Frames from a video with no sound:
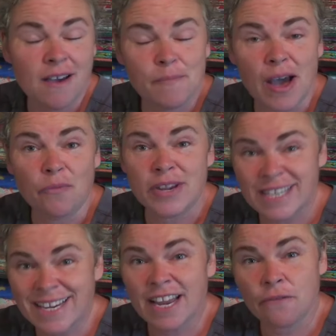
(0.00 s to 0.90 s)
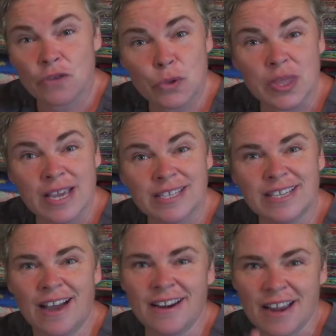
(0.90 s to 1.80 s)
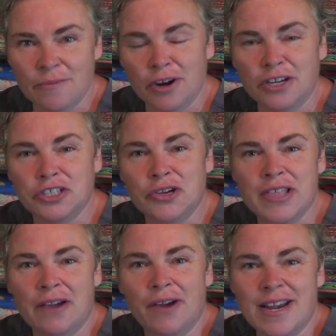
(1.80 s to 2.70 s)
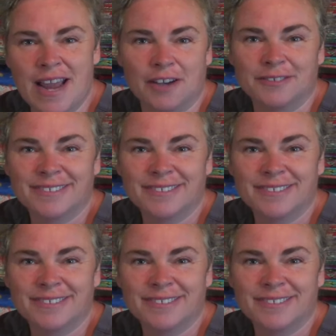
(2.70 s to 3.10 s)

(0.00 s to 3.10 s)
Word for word: But we did get a few things done, and we're going to show you that right now.